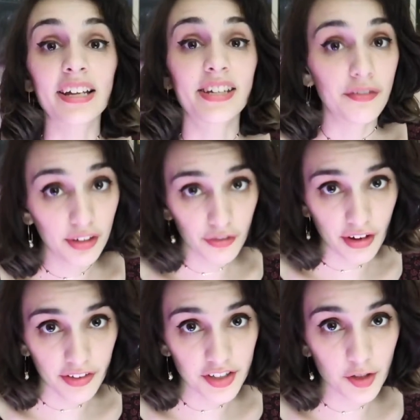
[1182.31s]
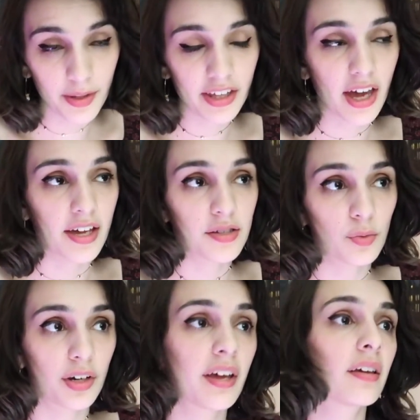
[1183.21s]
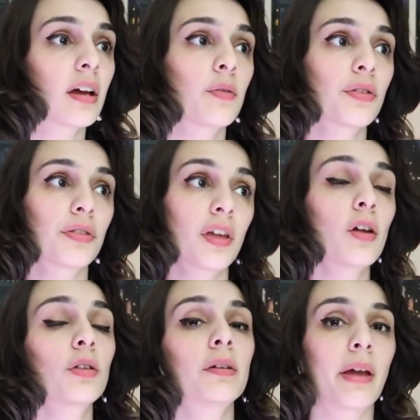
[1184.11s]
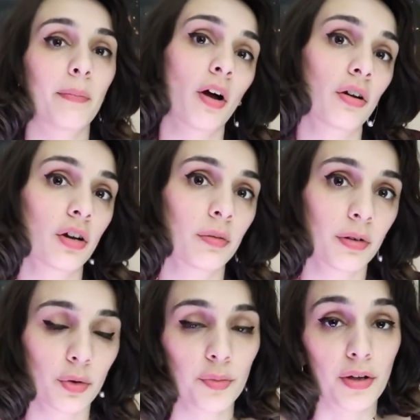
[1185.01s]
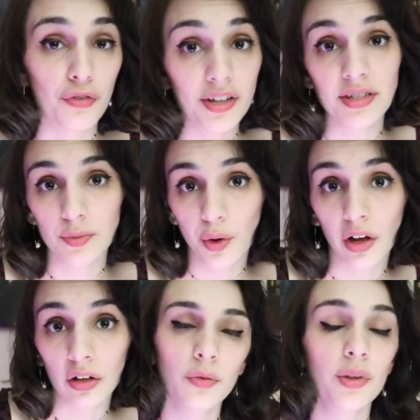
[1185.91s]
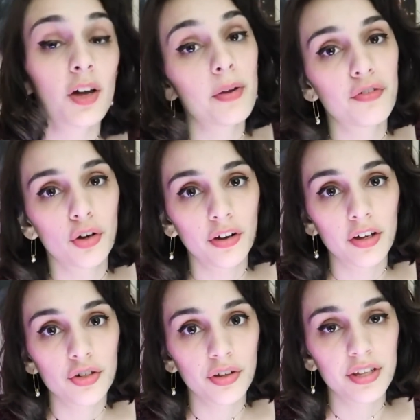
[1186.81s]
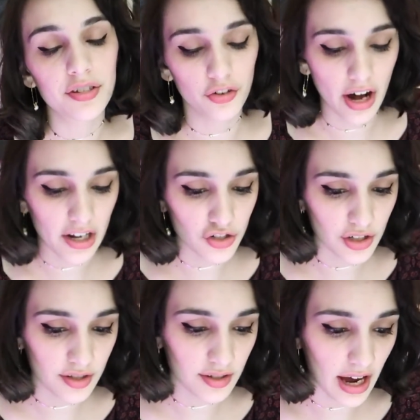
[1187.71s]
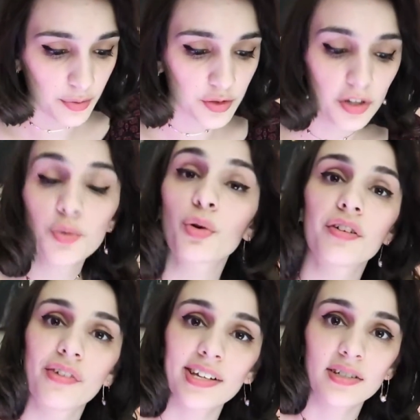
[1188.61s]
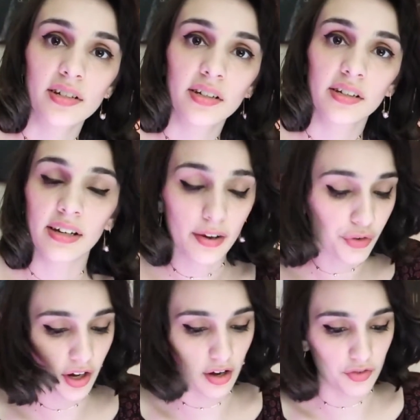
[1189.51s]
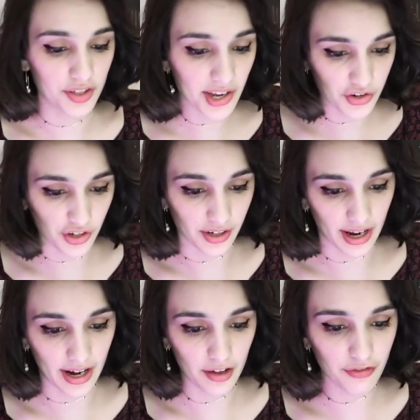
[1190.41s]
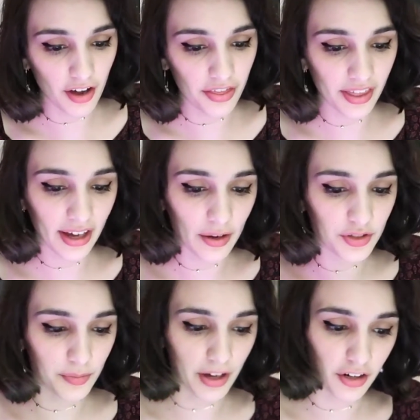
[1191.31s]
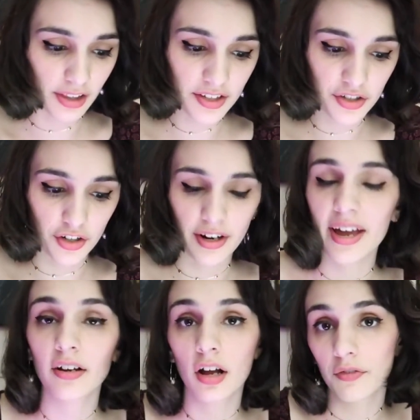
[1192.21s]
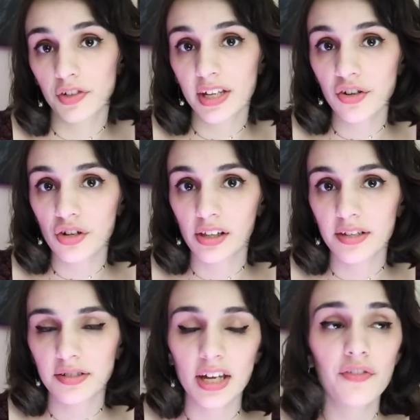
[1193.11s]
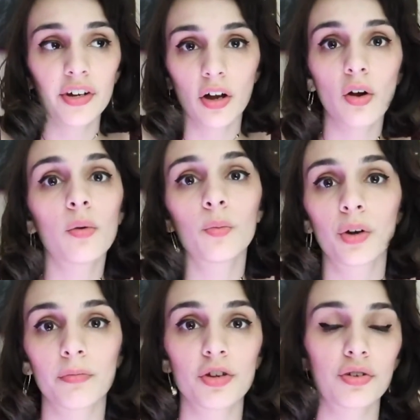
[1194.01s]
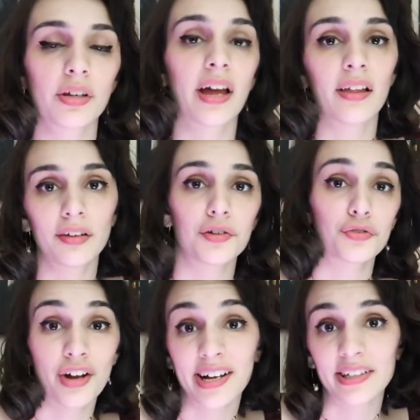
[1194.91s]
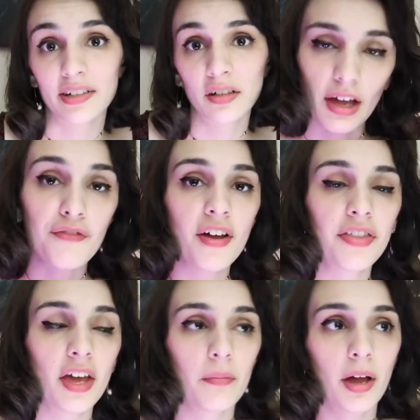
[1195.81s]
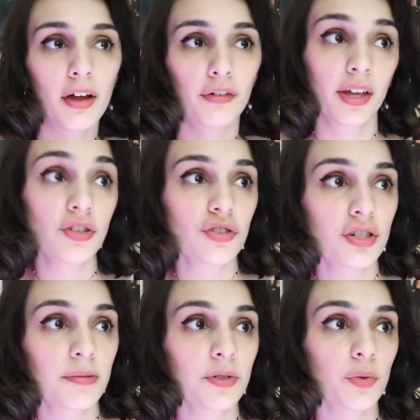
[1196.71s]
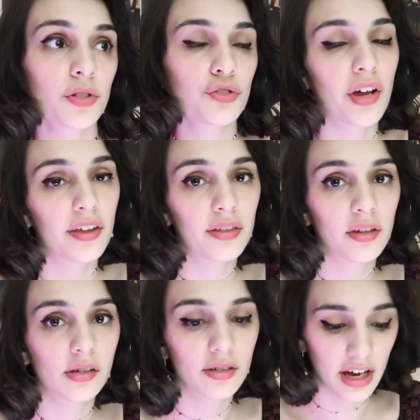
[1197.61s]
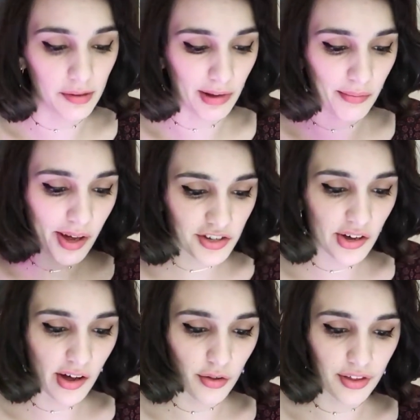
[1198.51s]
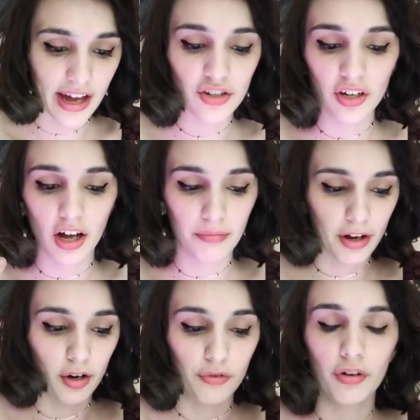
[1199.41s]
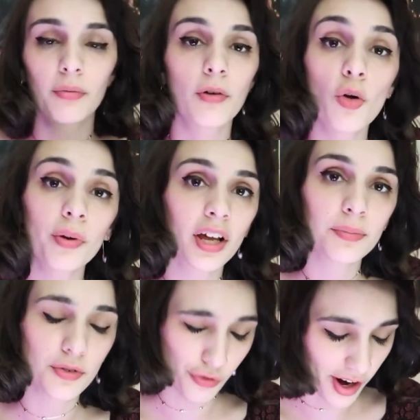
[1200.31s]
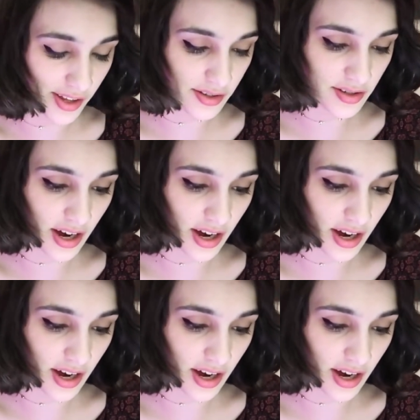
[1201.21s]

I definitely found this to be the case when hanging out with not only my partner, but with my friends as well. Without my phone around during these interactions, I was much more invested in every conversation, and I felt like I was a better listener and conversationalist even at home when I'm usually hella distracted. I felt that my relationships were strengthened and my mental health actually got better from opening up to friends